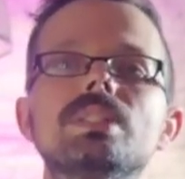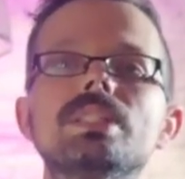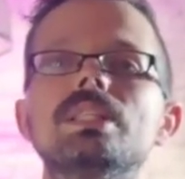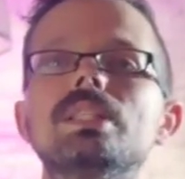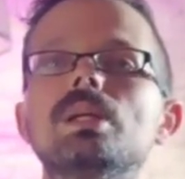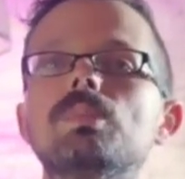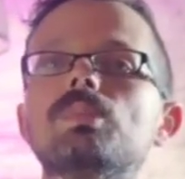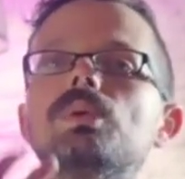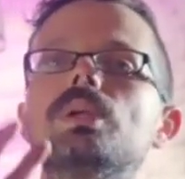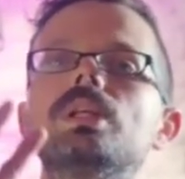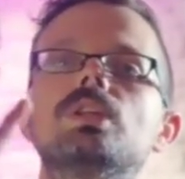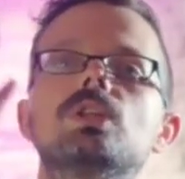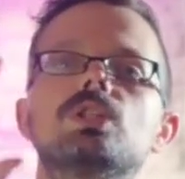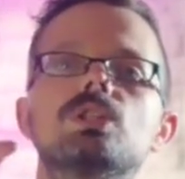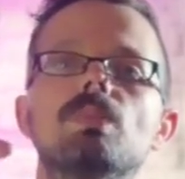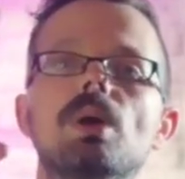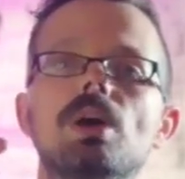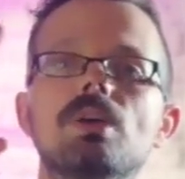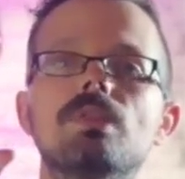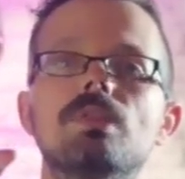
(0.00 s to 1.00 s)
that they're putting their
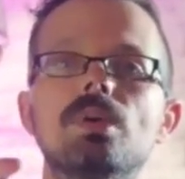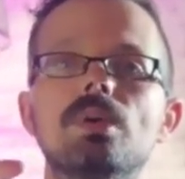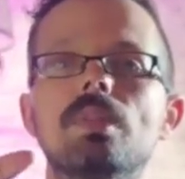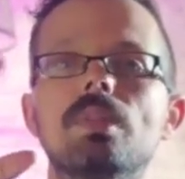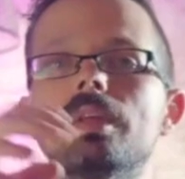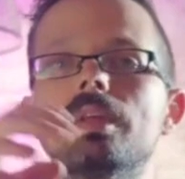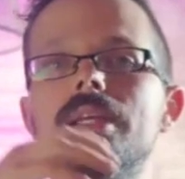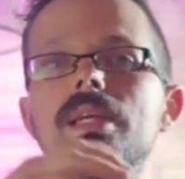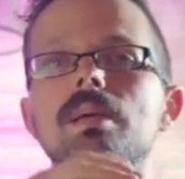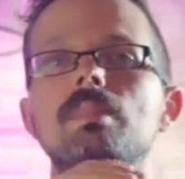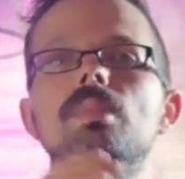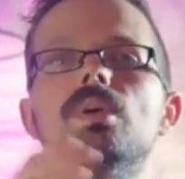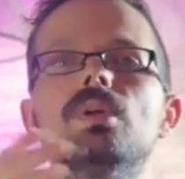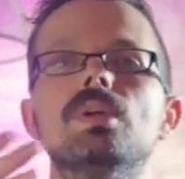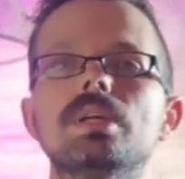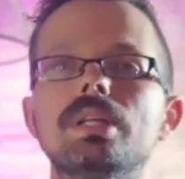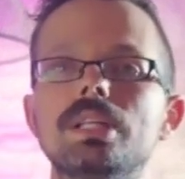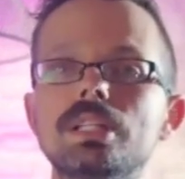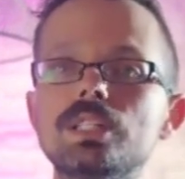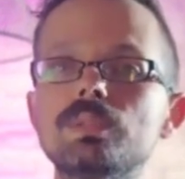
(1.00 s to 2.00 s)
smartphone on the gimbal
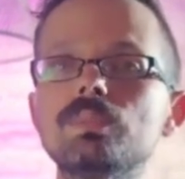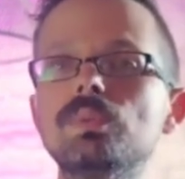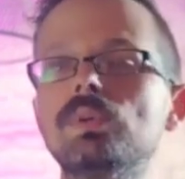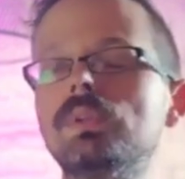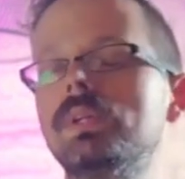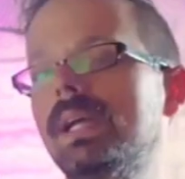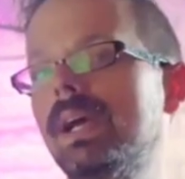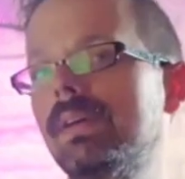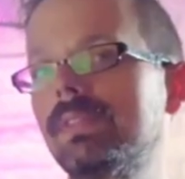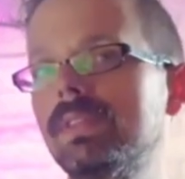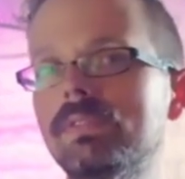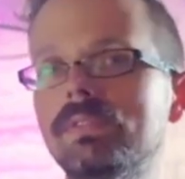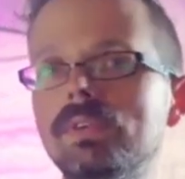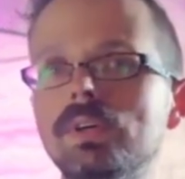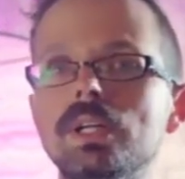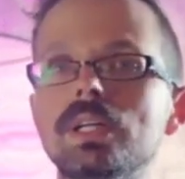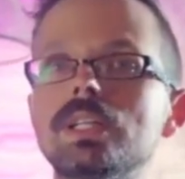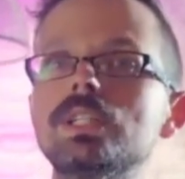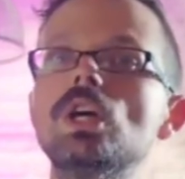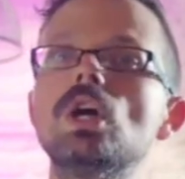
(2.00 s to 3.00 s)
and it's smoothing out the
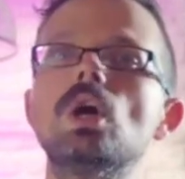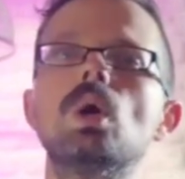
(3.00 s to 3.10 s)
footage,